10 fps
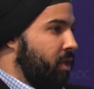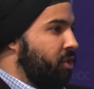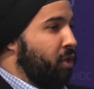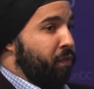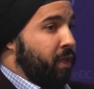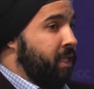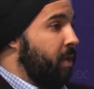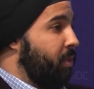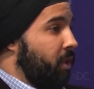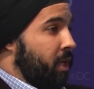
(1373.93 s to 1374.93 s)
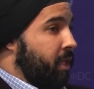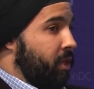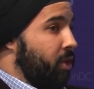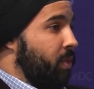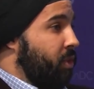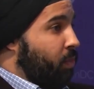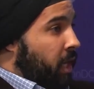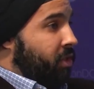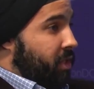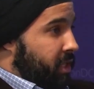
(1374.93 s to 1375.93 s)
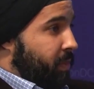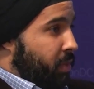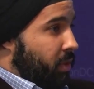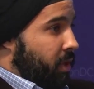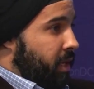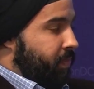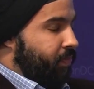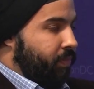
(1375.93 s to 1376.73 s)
So for example, look at the U.S. watch listing program.